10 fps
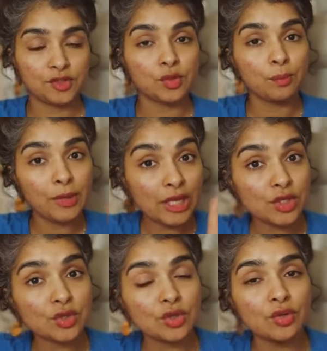So make
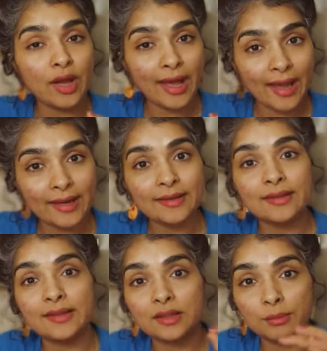sure you add a
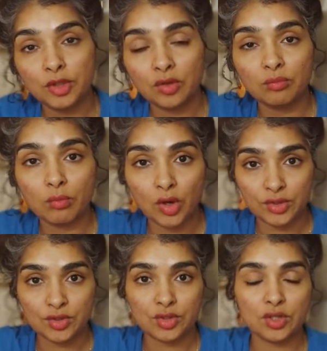little bit of
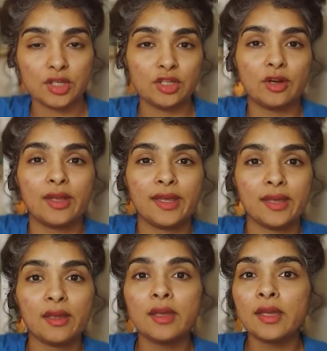moisture in your hair